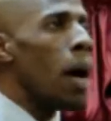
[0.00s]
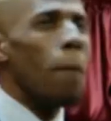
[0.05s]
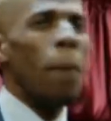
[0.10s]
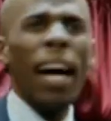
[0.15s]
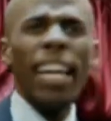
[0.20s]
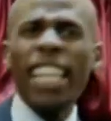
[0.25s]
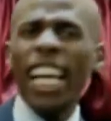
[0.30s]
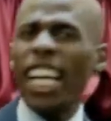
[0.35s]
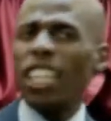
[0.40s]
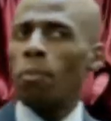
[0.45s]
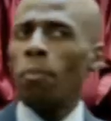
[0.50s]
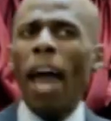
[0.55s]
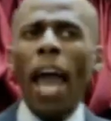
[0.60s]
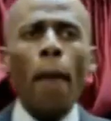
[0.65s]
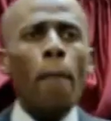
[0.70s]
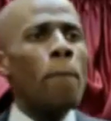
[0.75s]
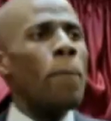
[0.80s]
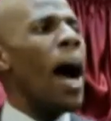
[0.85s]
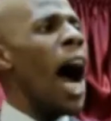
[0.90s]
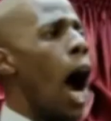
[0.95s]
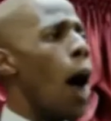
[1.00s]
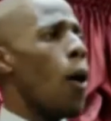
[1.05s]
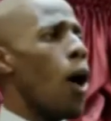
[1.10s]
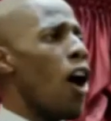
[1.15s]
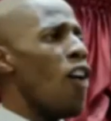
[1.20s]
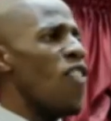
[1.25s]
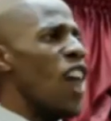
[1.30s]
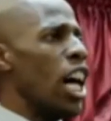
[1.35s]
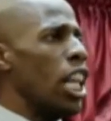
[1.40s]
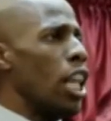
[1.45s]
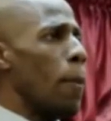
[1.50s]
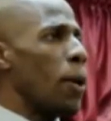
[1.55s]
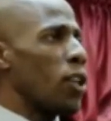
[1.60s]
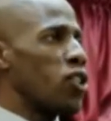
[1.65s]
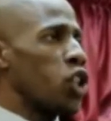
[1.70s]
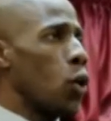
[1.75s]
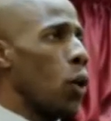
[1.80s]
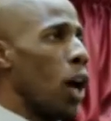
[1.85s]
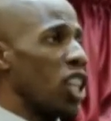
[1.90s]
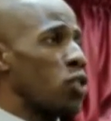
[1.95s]
But He has made power available
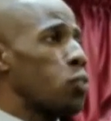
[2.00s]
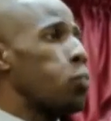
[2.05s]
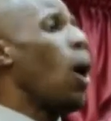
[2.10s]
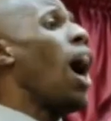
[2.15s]
to us.